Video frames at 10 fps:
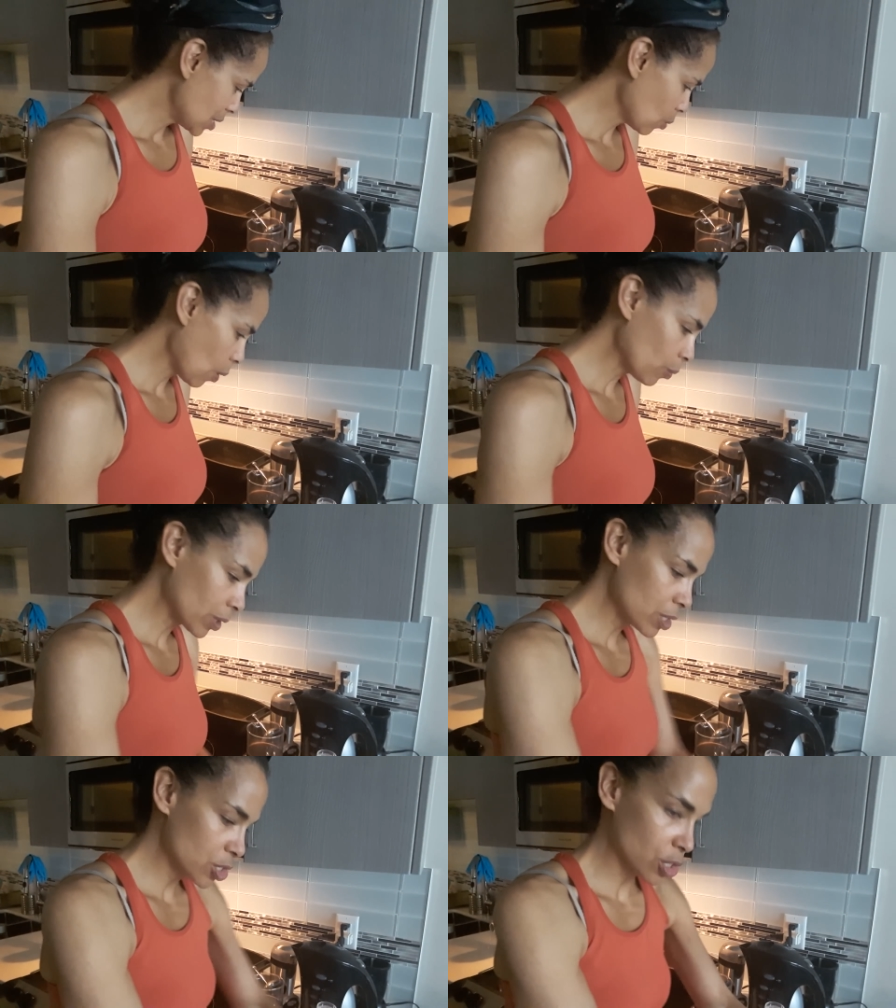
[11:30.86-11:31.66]
So what
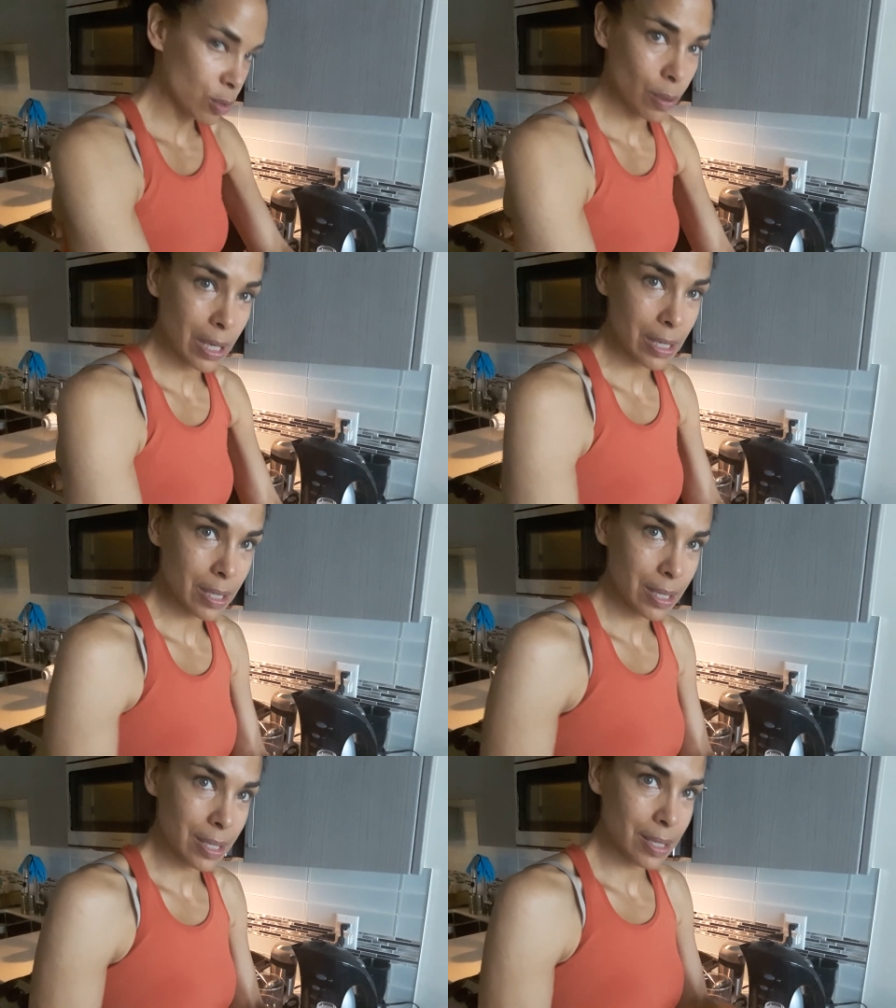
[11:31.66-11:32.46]
we're going to do
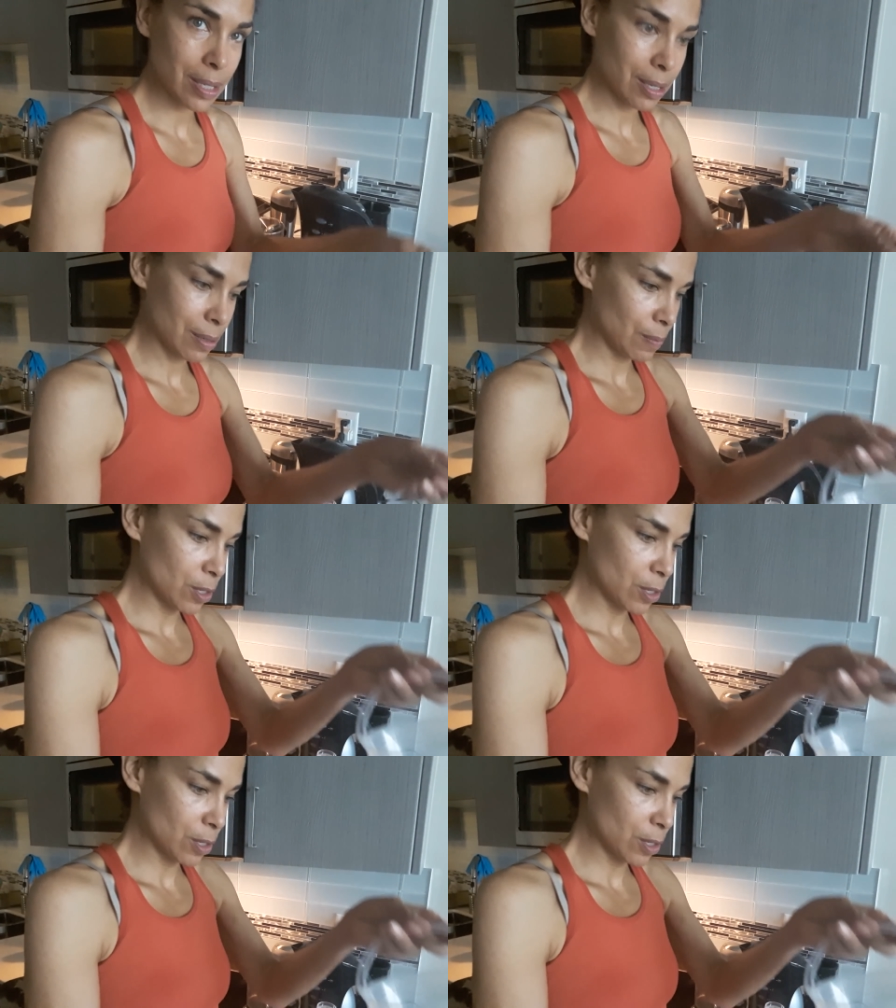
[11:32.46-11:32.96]
is,